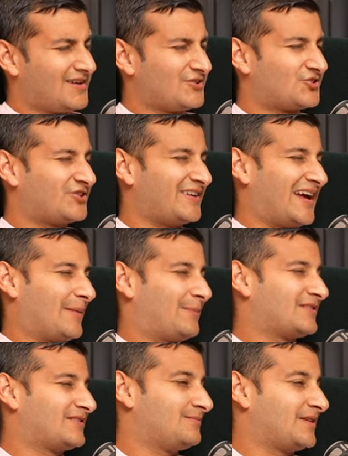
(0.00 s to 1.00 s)
Shit
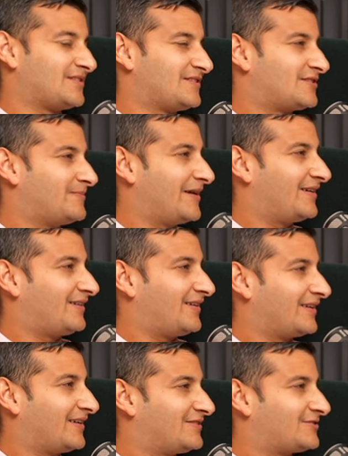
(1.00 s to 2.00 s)
happens in business, man.
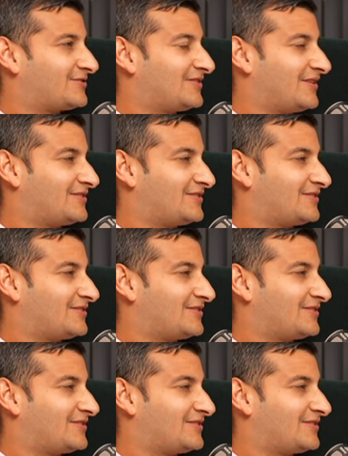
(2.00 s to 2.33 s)
Like, it's...